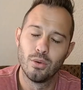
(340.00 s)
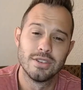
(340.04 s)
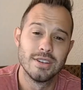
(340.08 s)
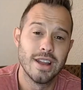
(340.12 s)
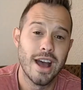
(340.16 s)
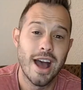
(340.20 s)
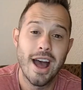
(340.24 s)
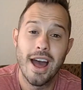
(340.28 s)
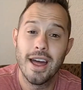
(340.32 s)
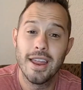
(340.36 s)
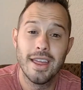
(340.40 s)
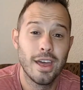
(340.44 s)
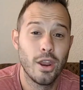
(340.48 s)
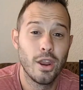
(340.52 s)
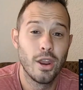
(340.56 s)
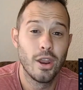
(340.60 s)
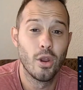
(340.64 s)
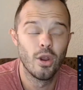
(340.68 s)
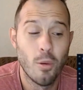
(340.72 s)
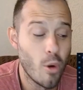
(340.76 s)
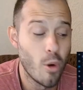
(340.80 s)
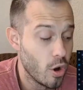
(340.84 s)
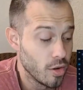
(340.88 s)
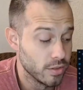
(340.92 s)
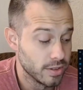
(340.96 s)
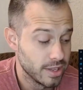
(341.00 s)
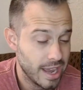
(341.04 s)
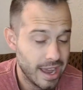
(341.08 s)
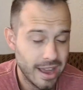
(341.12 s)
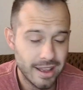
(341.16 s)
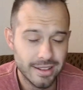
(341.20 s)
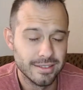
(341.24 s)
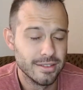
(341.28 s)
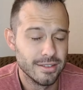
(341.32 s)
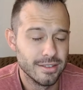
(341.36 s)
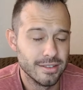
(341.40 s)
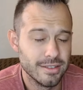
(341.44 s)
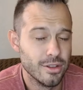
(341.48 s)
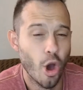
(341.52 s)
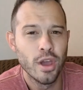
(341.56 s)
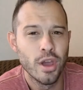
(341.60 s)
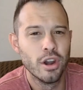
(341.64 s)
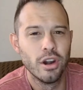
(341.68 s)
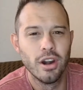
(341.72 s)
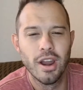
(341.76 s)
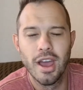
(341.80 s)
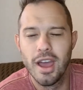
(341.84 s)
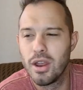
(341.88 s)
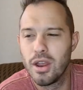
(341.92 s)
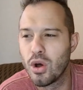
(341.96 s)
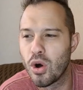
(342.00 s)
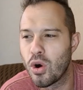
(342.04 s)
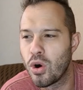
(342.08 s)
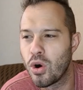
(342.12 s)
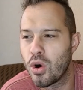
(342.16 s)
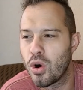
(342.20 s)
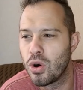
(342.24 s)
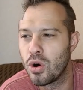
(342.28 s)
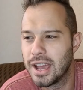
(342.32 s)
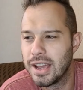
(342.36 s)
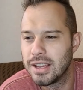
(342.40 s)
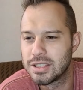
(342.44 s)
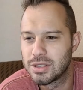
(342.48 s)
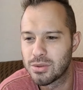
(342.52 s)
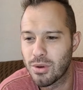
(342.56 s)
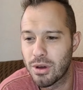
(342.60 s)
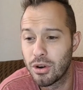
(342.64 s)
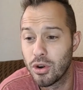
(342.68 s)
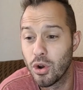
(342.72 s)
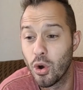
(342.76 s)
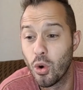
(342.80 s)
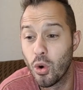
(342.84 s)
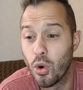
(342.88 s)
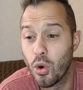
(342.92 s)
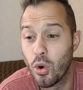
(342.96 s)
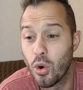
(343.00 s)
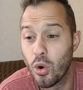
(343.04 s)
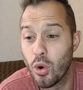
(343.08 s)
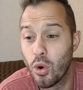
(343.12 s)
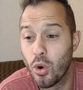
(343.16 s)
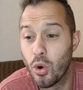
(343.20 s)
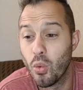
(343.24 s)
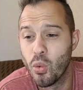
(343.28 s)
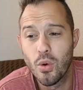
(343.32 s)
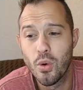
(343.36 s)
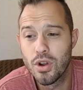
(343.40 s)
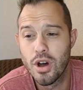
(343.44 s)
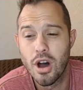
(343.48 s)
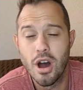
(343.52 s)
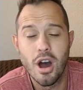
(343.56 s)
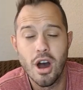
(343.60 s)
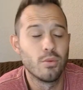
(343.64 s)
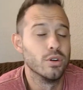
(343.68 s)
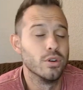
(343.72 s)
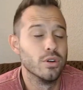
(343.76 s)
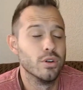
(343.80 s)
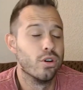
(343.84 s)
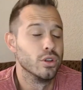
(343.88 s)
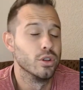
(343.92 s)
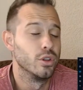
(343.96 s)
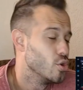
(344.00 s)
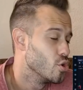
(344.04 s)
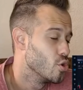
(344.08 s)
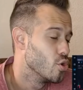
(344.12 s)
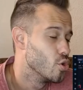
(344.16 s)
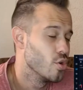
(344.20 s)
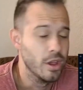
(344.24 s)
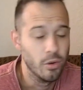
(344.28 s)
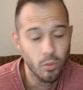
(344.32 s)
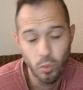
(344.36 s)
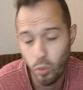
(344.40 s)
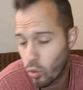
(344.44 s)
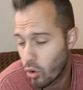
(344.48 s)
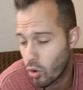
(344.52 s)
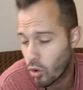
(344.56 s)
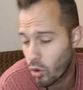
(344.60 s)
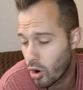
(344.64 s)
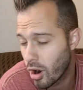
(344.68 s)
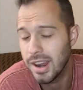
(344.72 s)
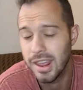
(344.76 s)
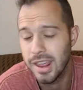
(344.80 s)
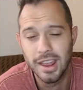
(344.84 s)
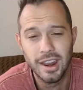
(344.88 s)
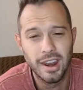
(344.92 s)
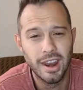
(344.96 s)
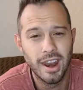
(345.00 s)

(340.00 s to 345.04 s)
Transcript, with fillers: I was not at home all day. I had no internet all day, so I don't know what went on with who and what,